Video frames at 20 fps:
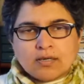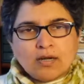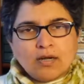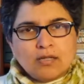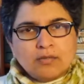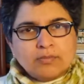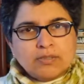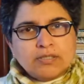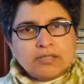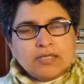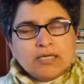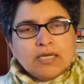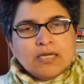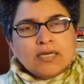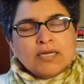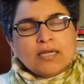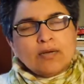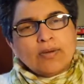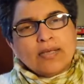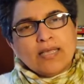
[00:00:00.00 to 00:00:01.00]
Kalman.
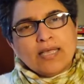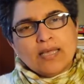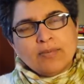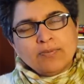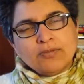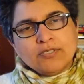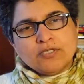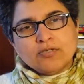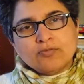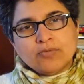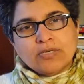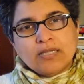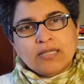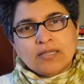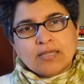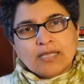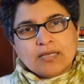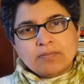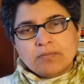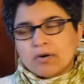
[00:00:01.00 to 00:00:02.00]
Now, I happen to really
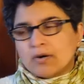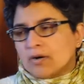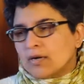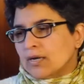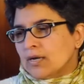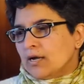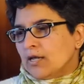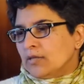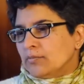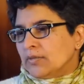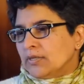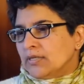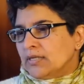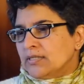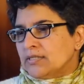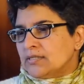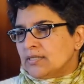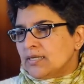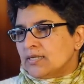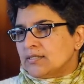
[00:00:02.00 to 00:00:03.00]
like Mara Kalman.
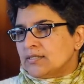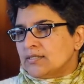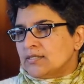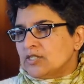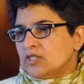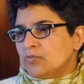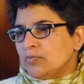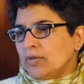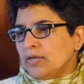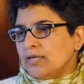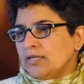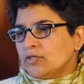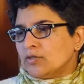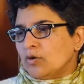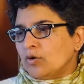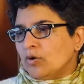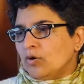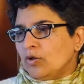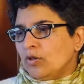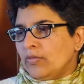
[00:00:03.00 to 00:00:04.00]
It says, despite
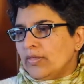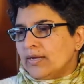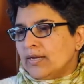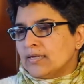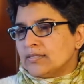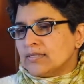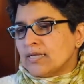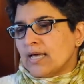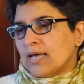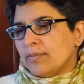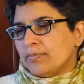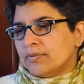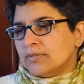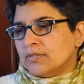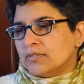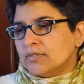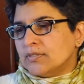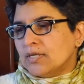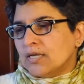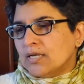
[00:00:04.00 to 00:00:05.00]
all that has
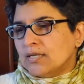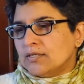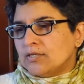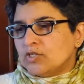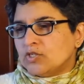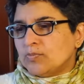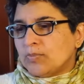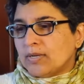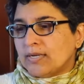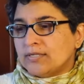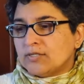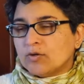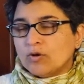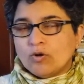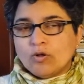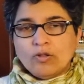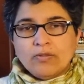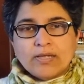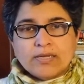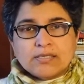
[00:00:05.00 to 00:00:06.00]
happened, despite
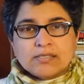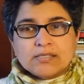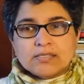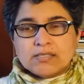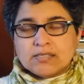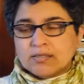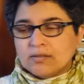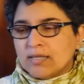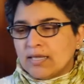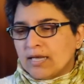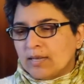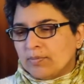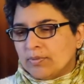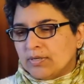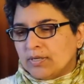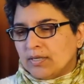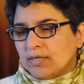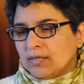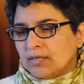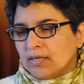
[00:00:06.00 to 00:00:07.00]
all that is still
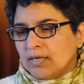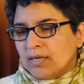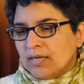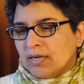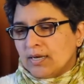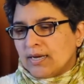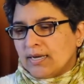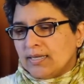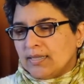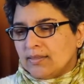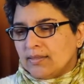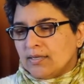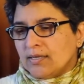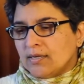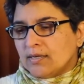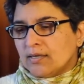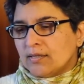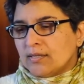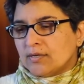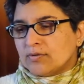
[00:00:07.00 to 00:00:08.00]
happening, I
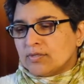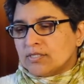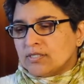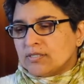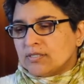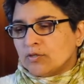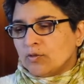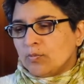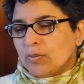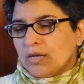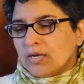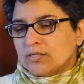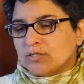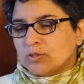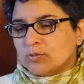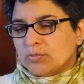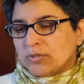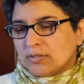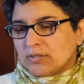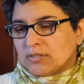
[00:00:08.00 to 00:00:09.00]
think there is still
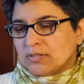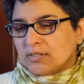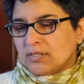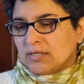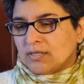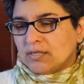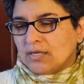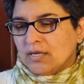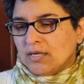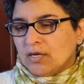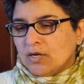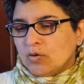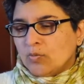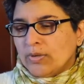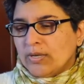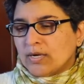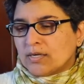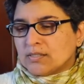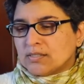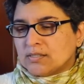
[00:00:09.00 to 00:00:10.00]
possibility.
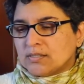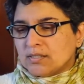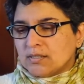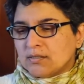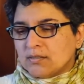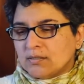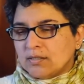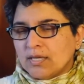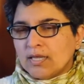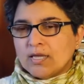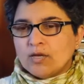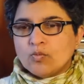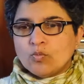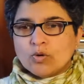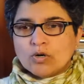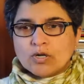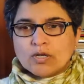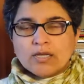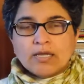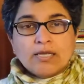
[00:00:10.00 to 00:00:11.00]
We are still a
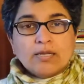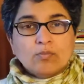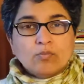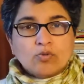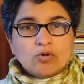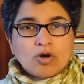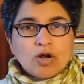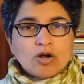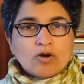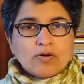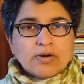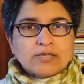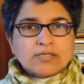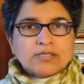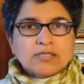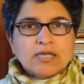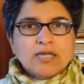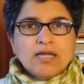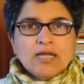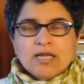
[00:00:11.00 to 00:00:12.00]
work in
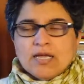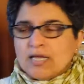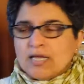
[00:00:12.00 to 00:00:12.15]
progress.